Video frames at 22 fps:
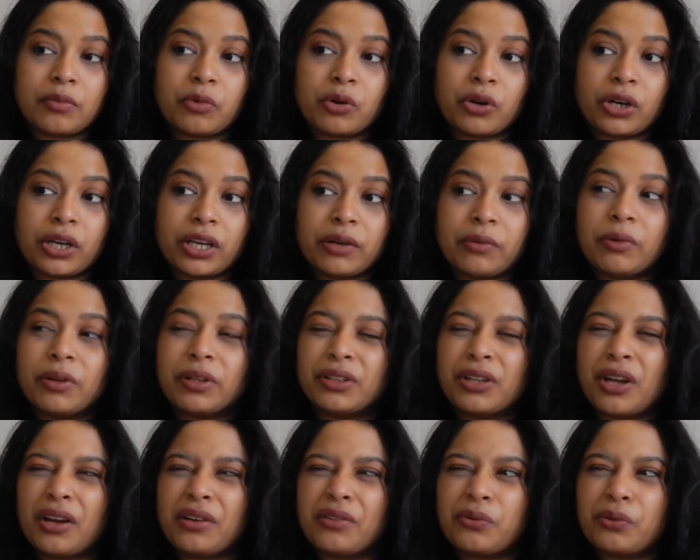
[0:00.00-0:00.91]
the morning, well,
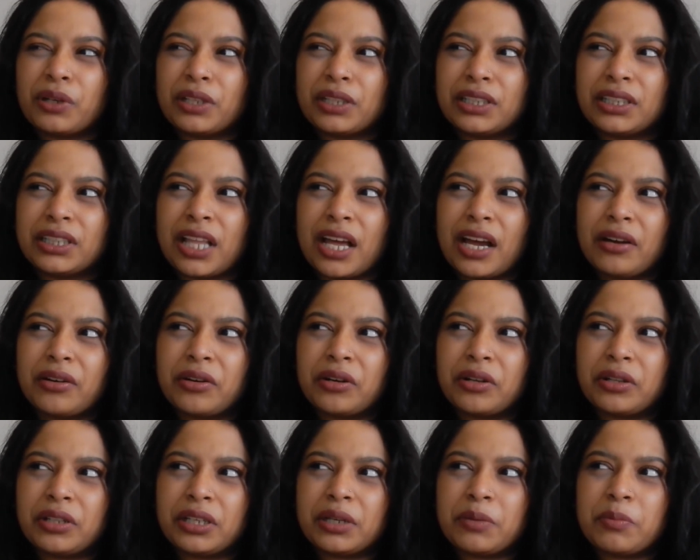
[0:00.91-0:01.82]
not really that
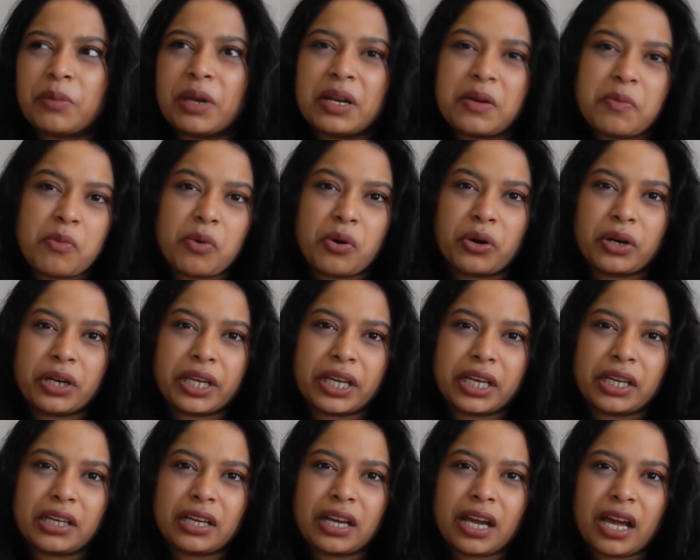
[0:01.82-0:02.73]
early,
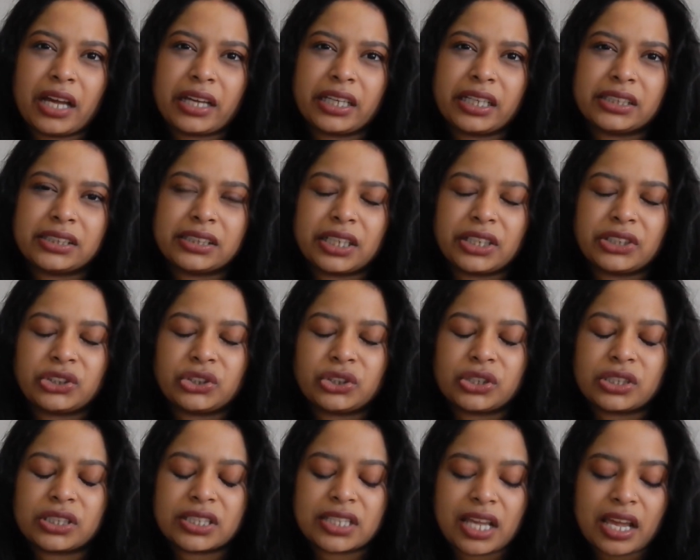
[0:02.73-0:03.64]
mid-morning, I guess I
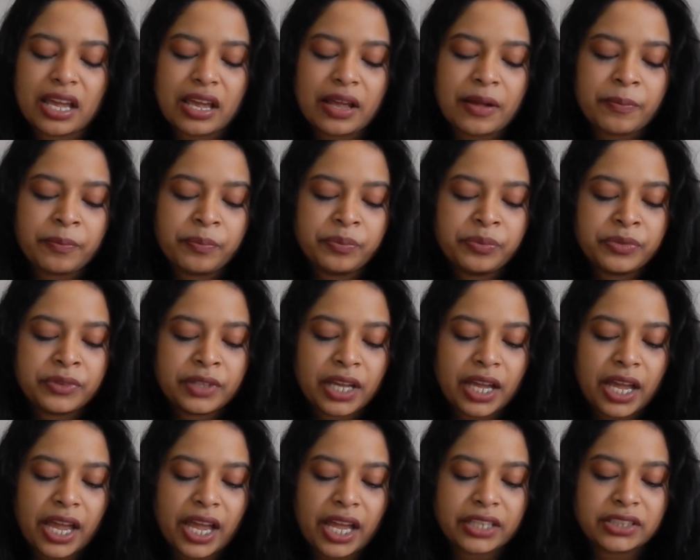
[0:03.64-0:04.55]
should say.
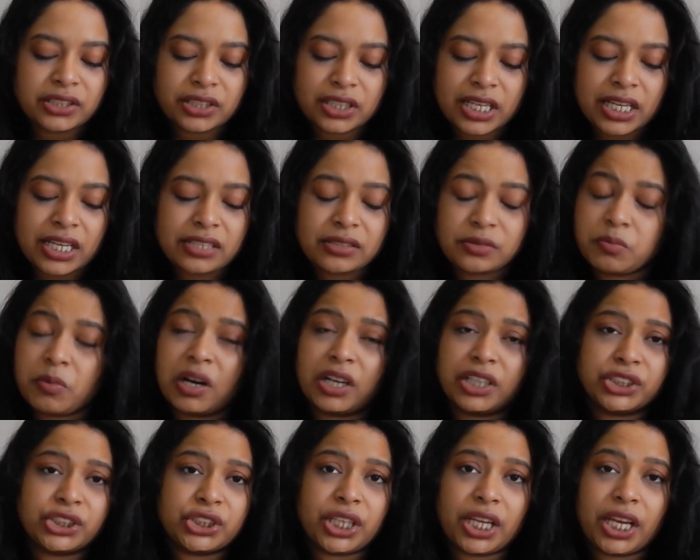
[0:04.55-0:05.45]
And today is
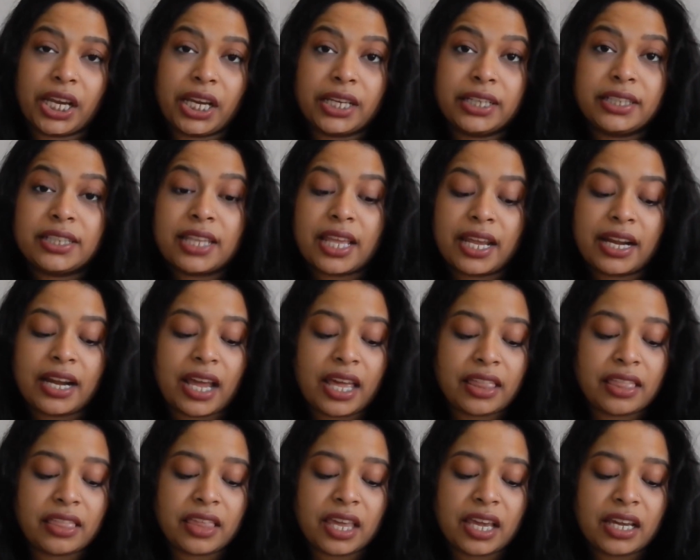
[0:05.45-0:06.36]
March 8th, and
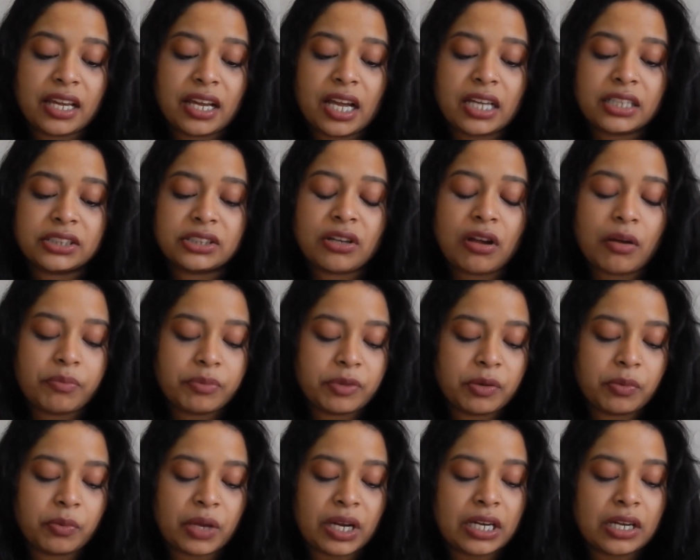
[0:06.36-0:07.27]
I think I stopped
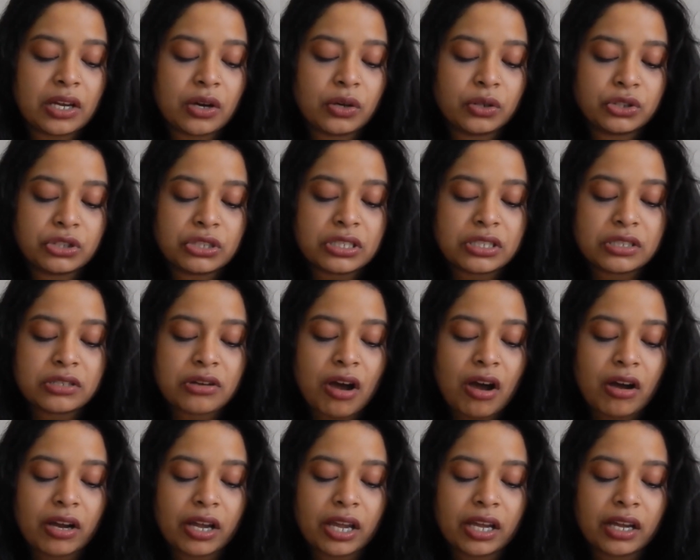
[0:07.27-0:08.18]
the video just
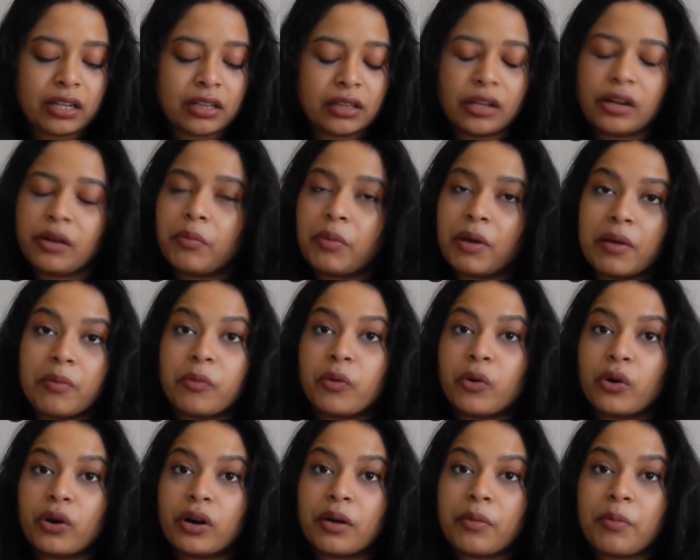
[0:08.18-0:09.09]
talking a little bit
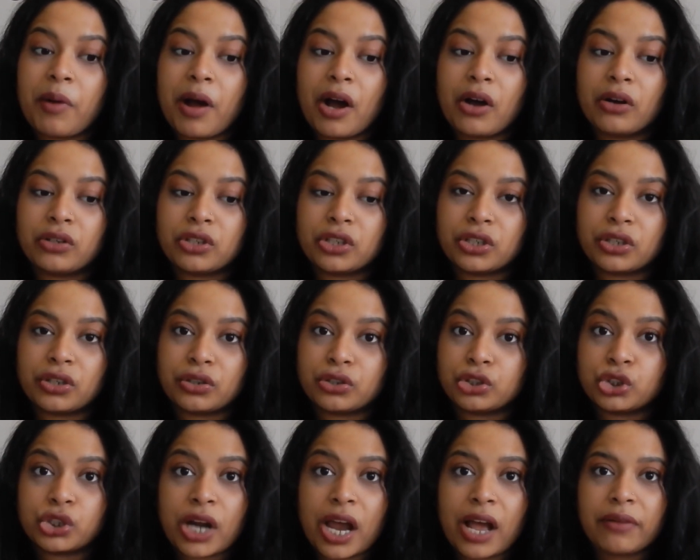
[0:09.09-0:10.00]
more about,
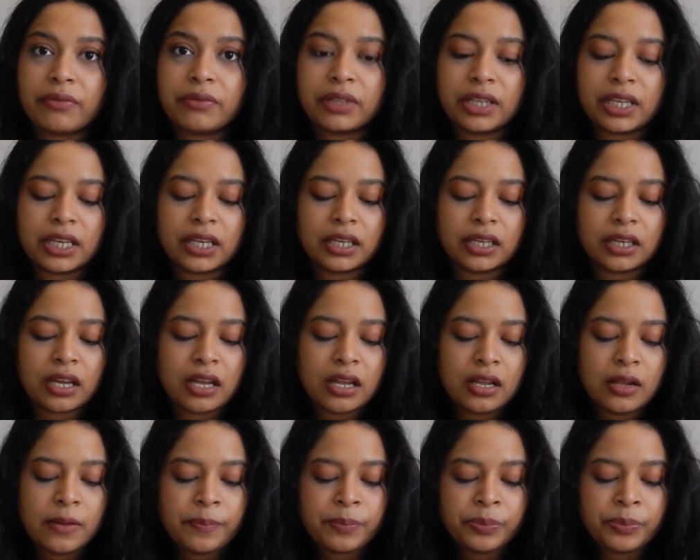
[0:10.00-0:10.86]
traveling